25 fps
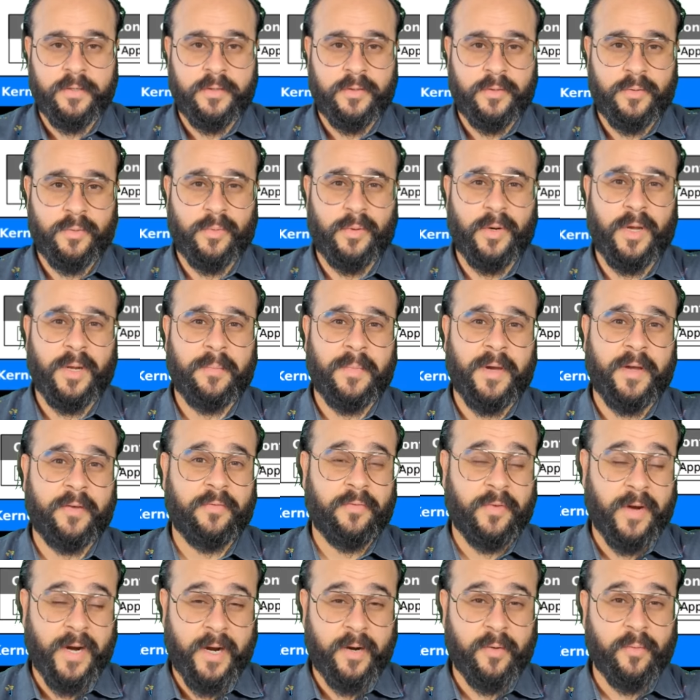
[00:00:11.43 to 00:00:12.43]
to run my
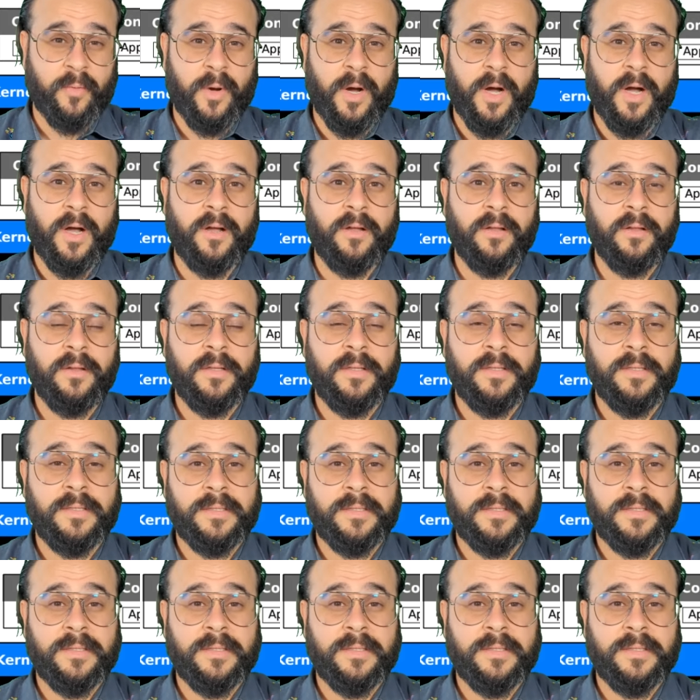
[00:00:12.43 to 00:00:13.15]
firewall,